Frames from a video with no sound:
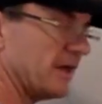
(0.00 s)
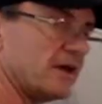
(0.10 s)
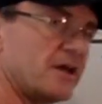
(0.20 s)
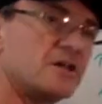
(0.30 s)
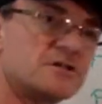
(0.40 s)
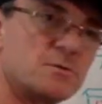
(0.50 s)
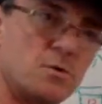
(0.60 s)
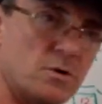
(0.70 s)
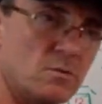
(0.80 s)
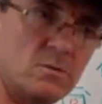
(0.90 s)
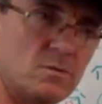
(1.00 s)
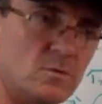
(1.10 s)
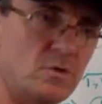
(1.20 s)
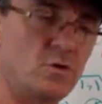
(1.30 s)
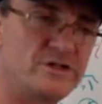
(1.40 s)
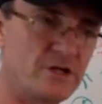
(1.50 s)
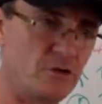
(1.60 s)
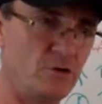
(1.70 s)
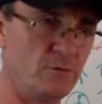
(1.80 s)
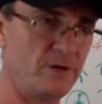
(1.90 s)
again, it's who is the
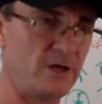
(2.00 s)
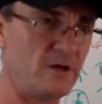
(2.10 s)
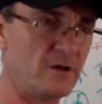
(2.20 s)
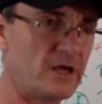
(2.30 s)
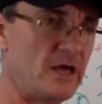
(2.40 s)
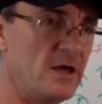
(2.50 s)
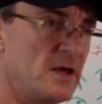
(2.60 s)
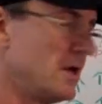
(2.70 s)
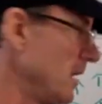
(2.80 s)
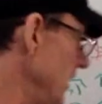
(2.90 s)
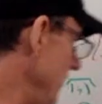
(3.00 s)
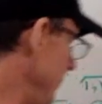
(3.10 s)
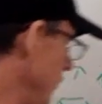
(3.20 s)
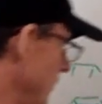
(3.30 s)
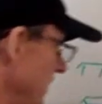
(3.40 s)
newbie, okay? If you